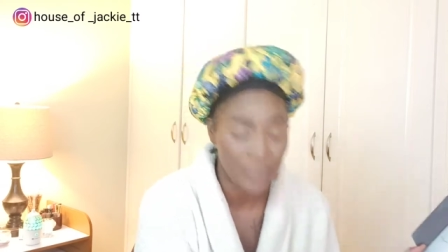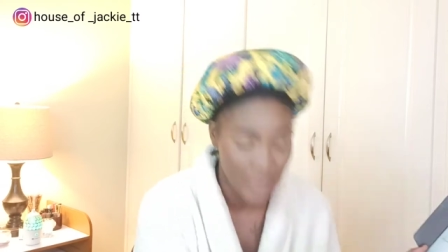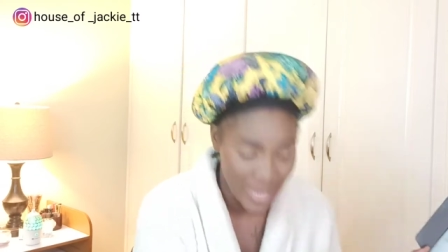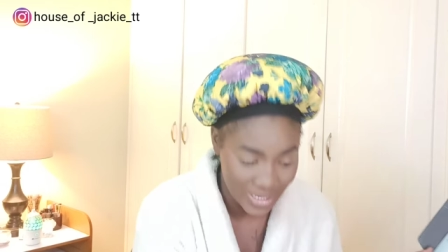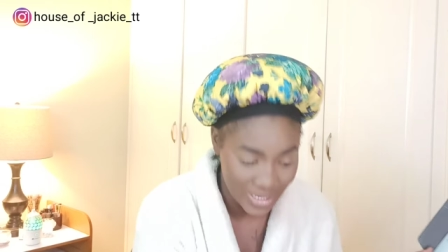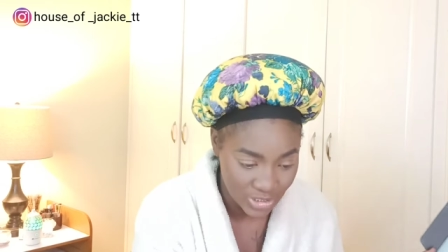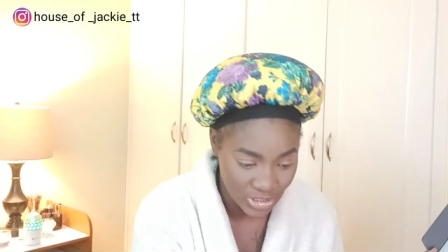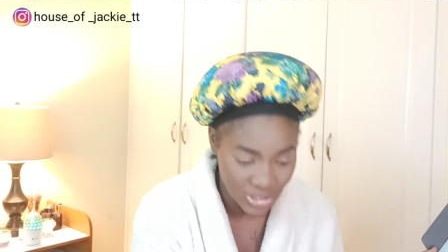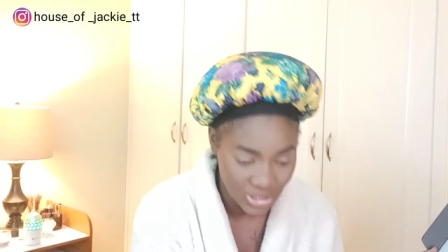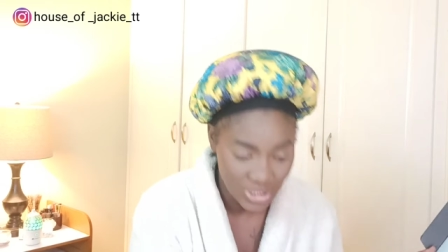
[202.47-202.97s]

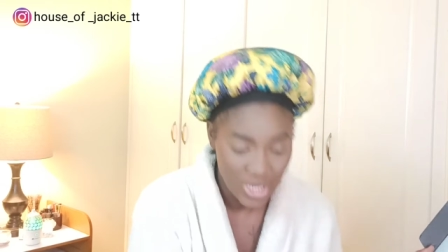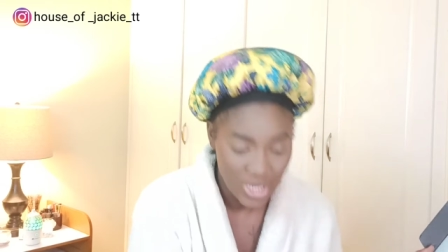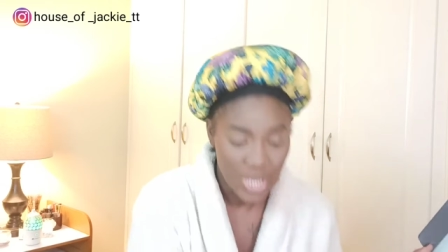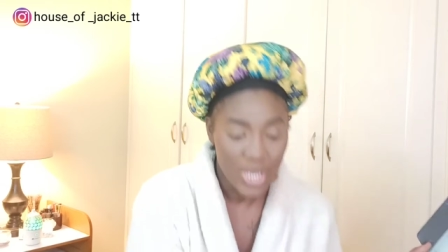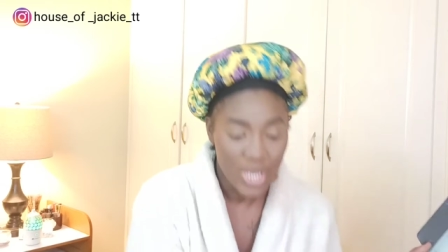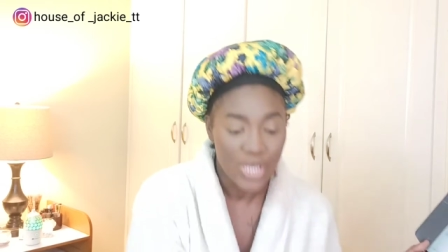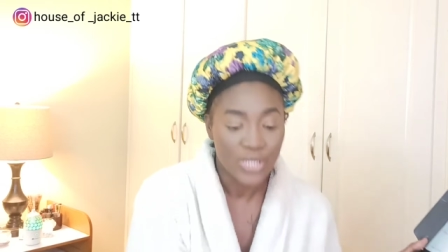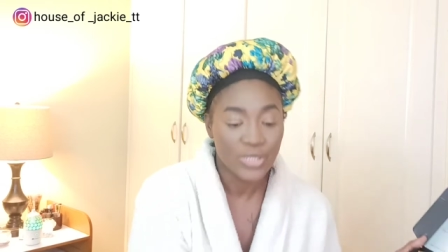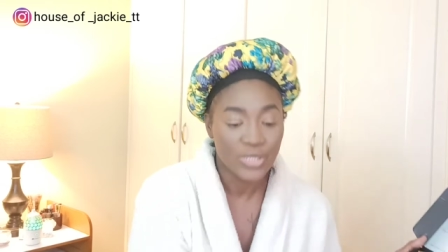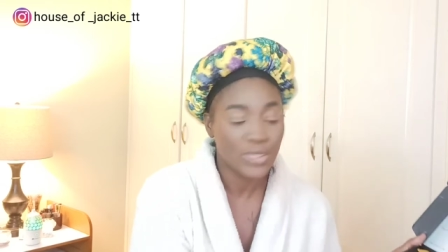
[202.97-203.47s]
Batch.
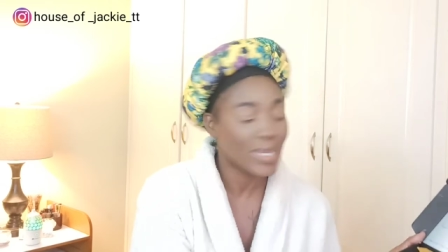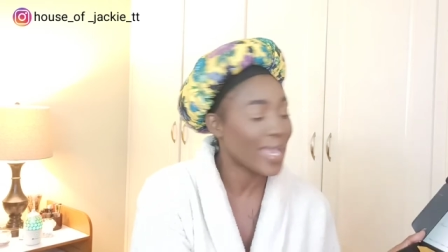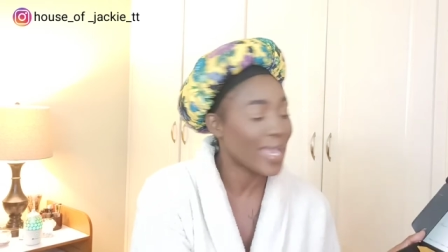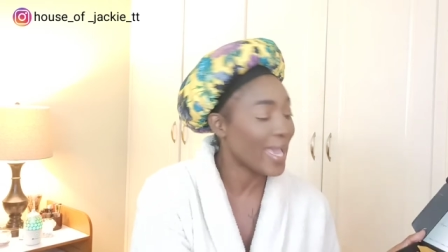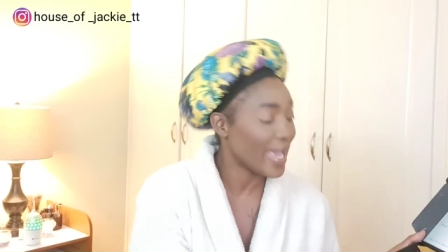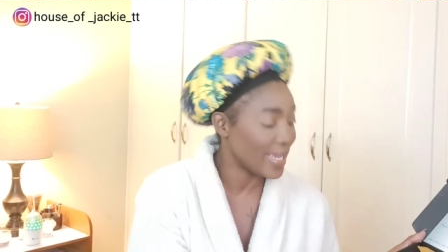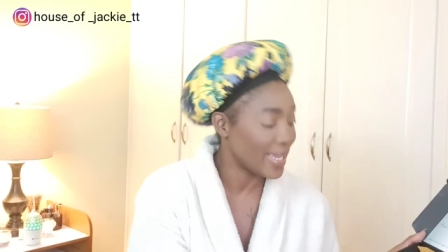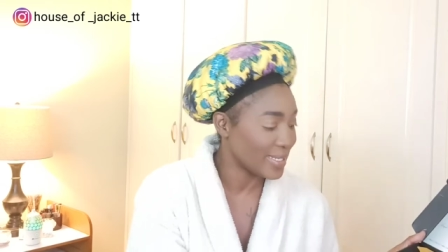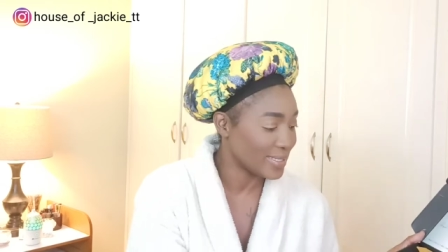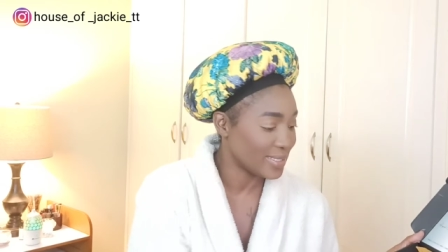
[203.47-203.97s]
So
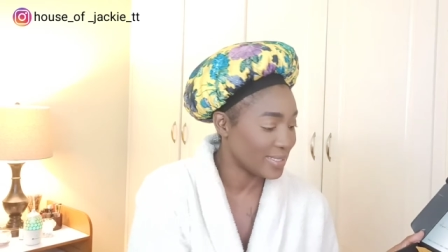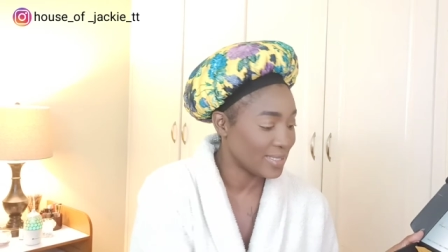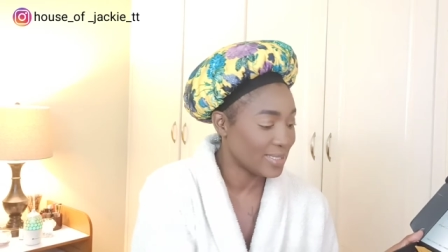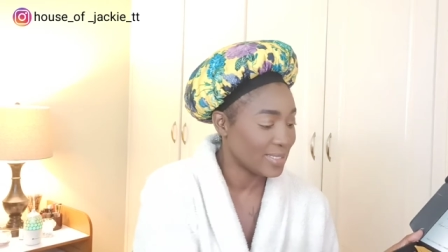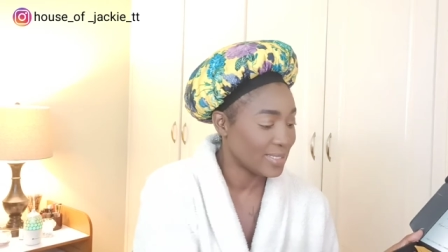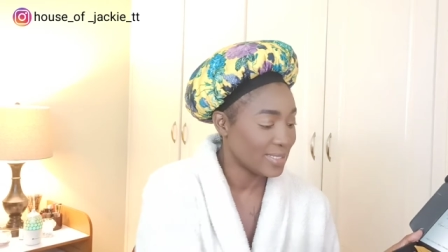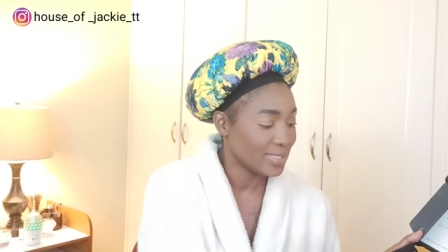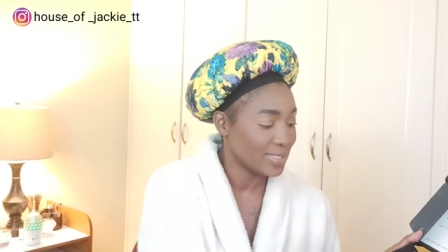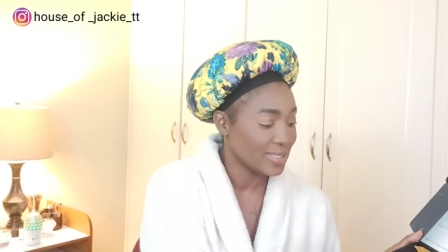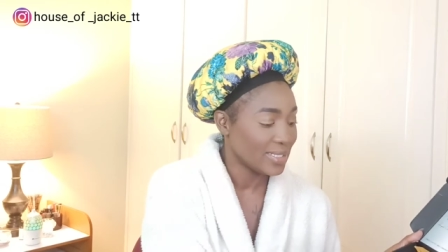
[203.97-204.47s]

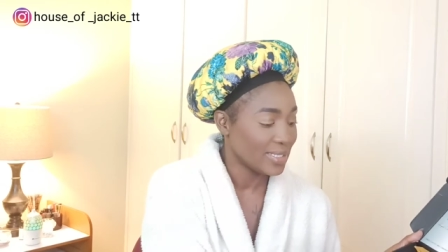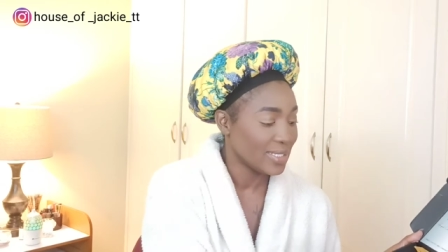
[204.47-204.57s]
guys,